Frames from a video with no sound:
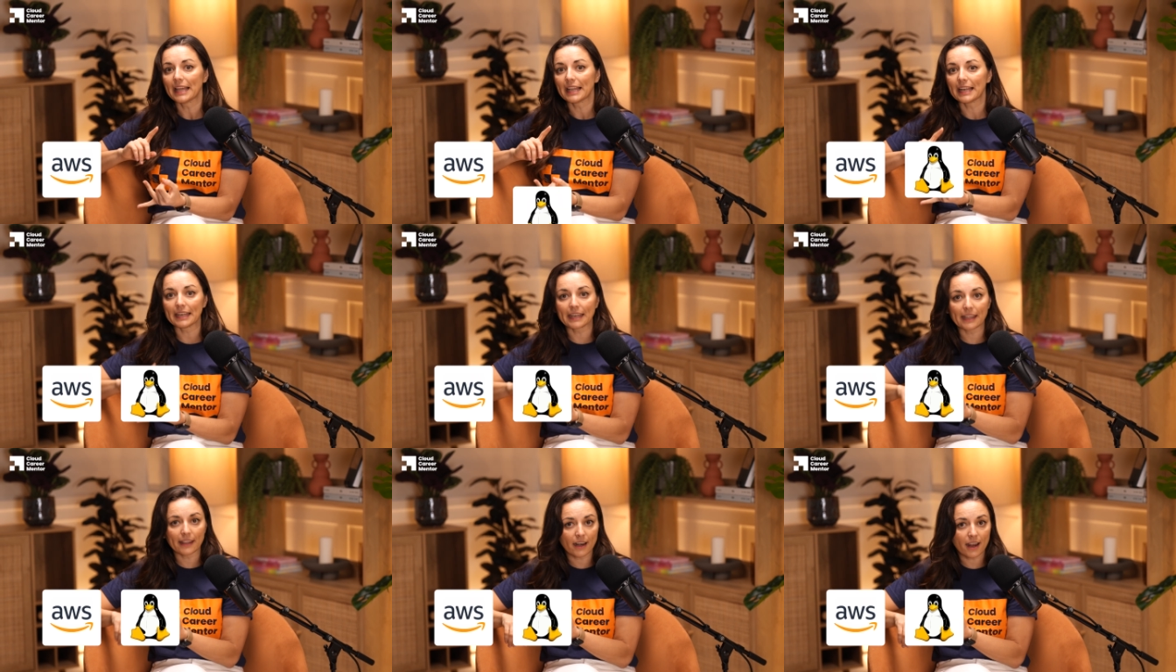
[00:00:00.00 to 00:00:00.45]

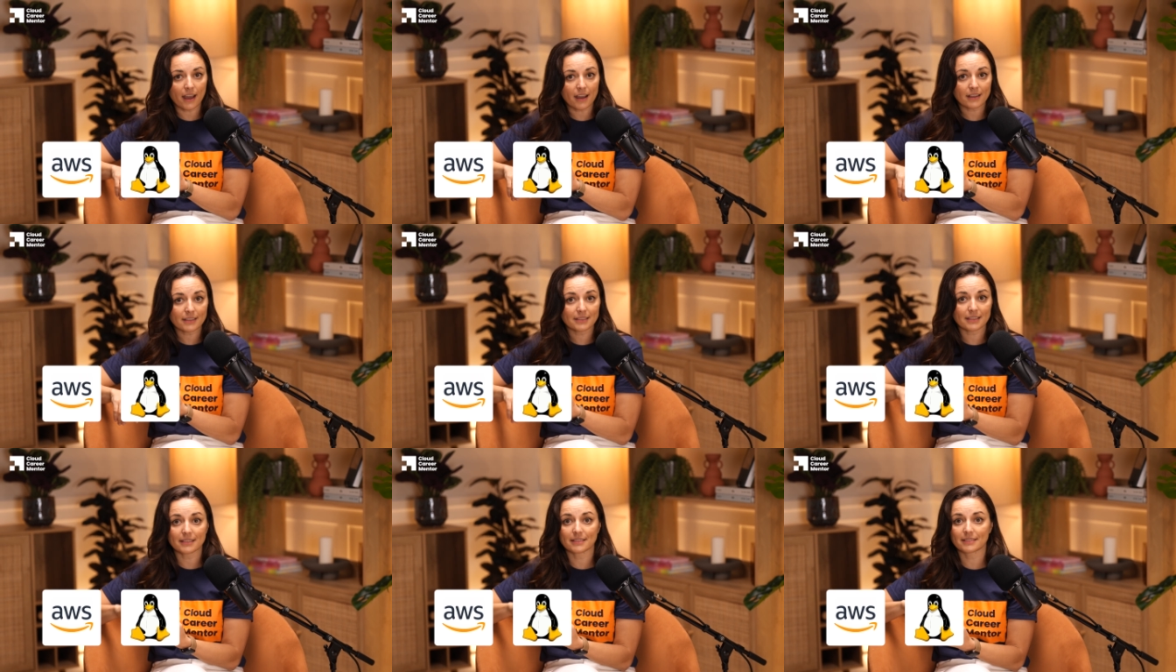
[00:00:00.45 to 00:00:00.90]

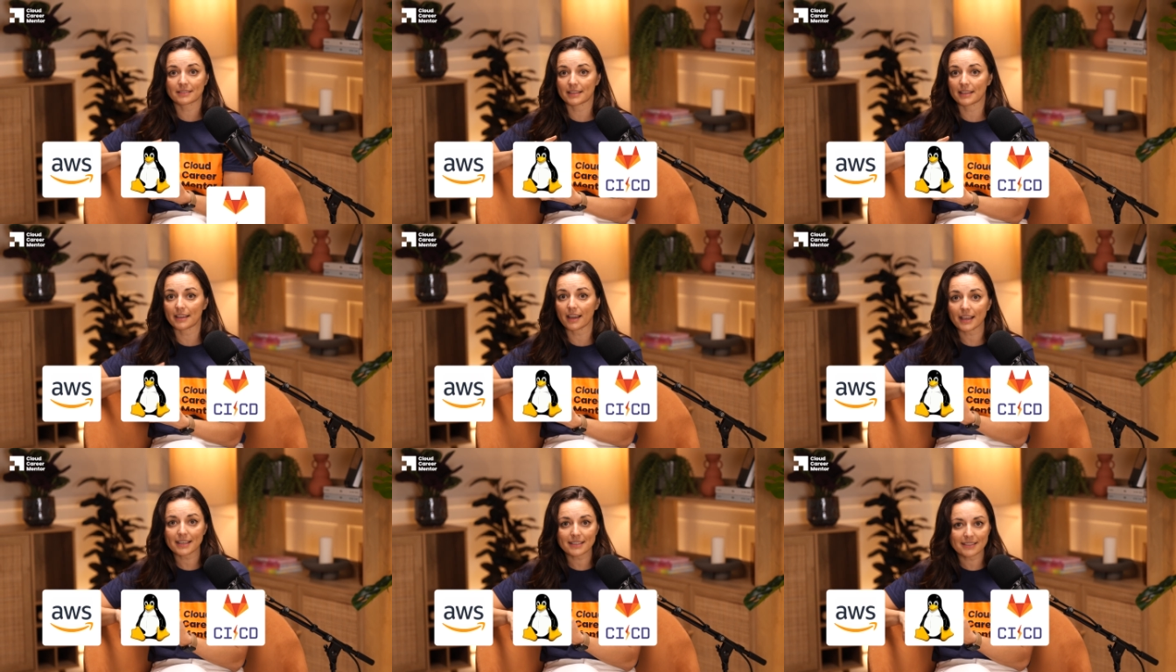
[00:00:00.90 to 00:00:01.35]
Linux,
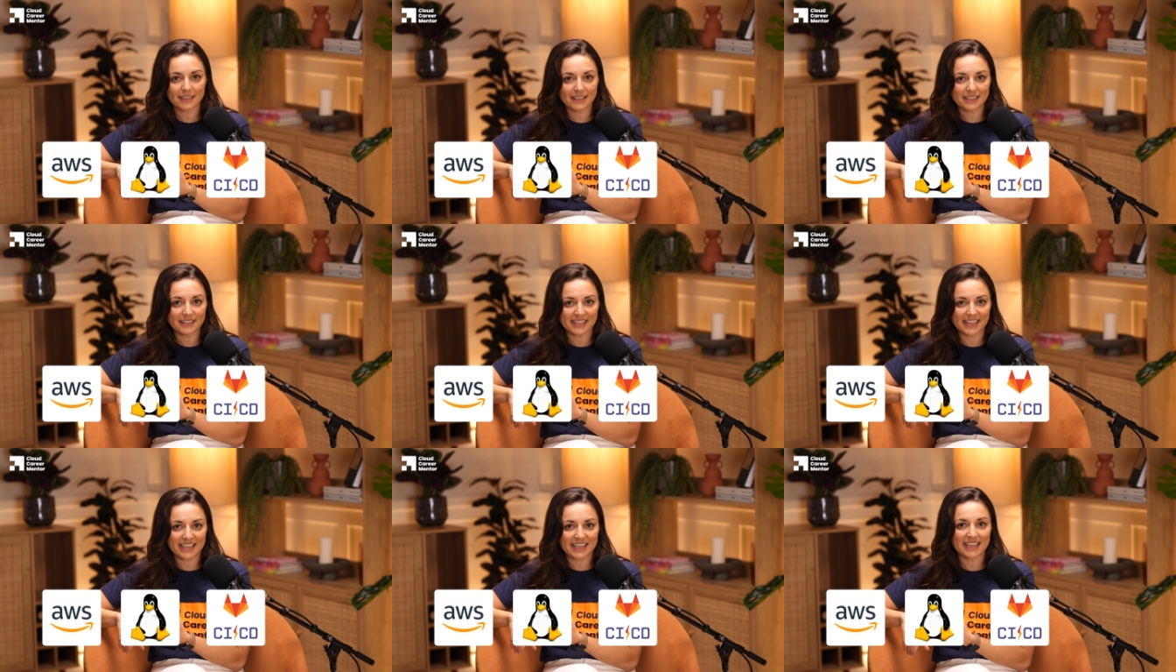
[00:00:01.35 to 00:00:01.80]
C I
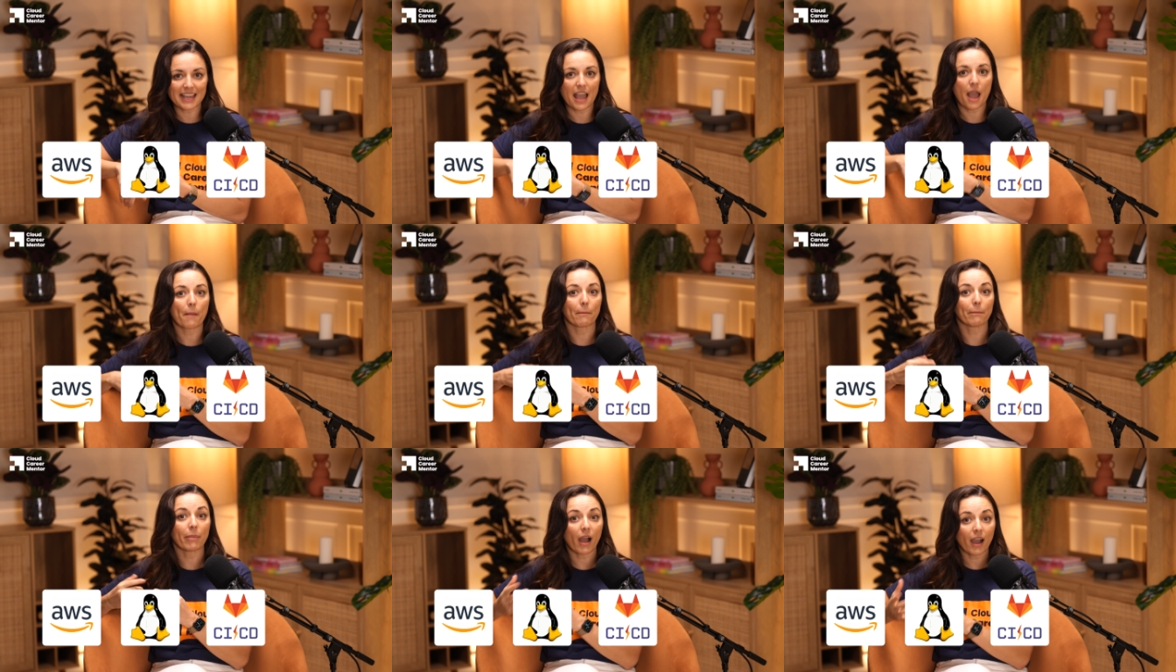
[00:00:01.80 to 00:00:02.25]
C D,
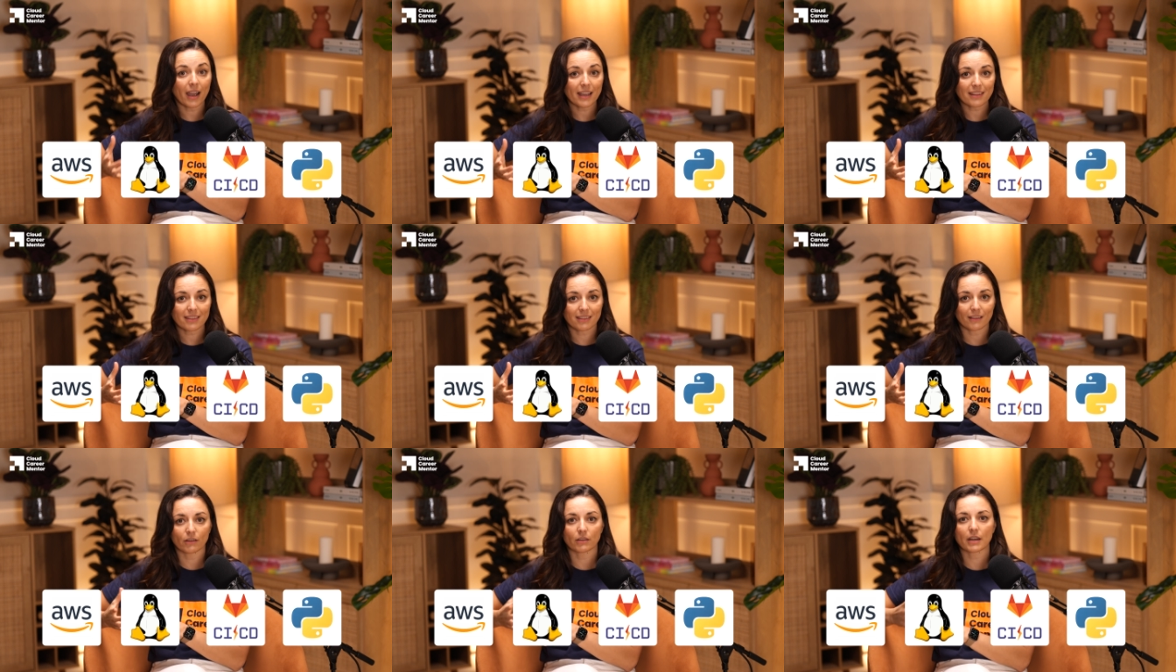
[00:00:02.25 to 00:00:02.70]

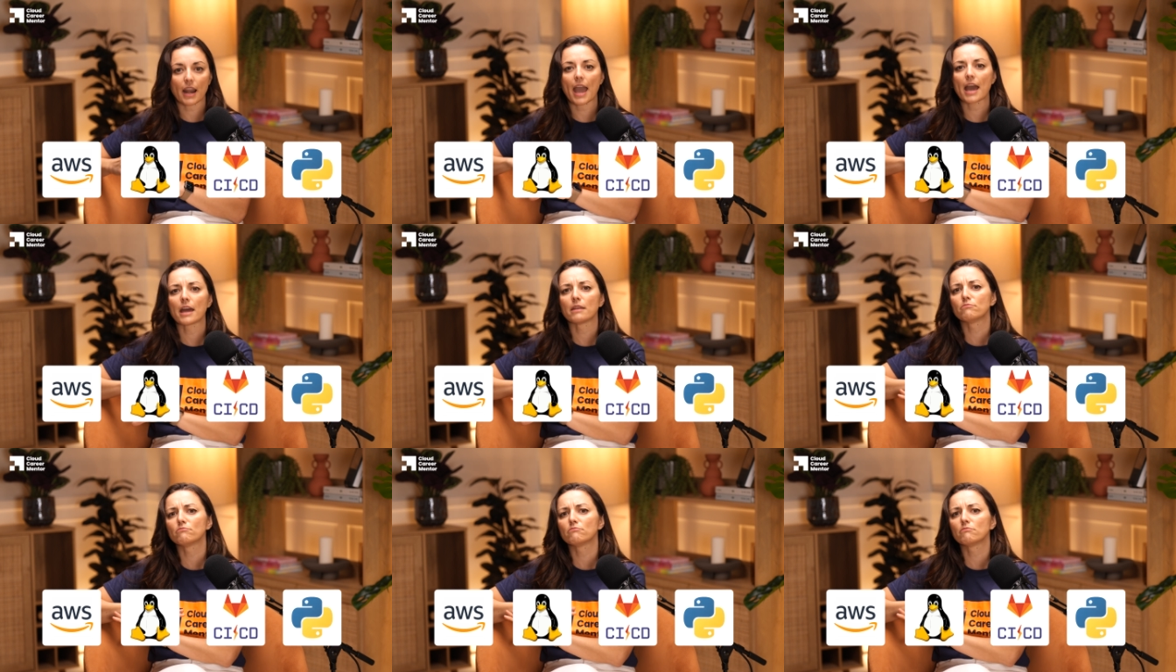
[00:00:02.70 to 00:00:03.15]
Python,
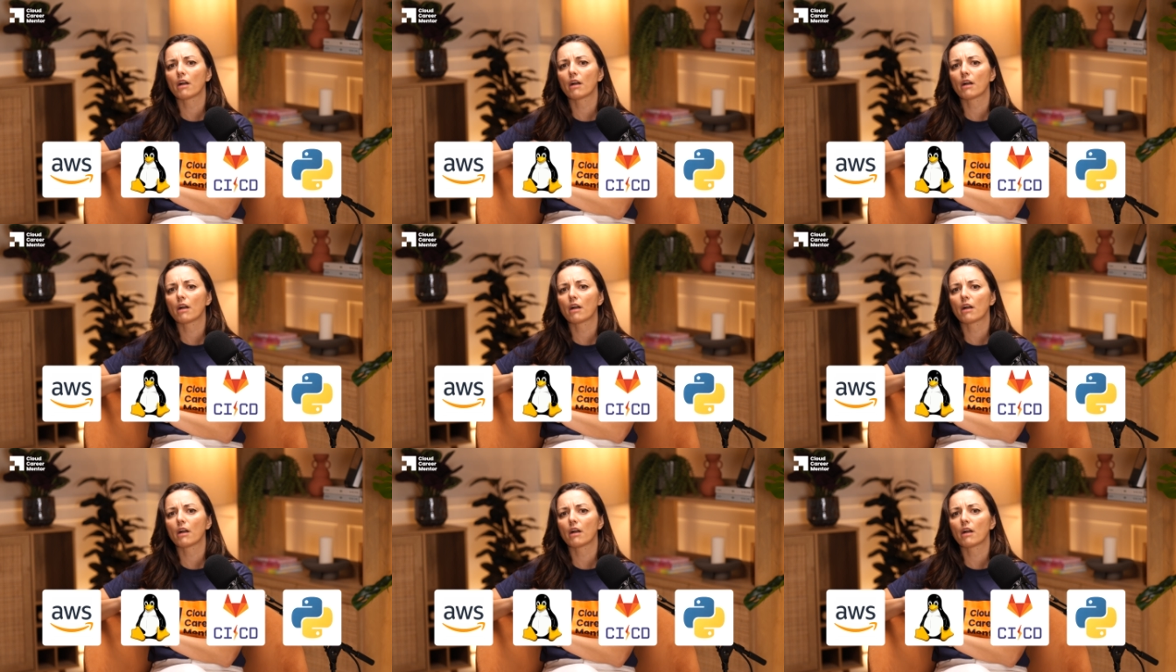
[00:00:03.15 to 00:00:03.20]
and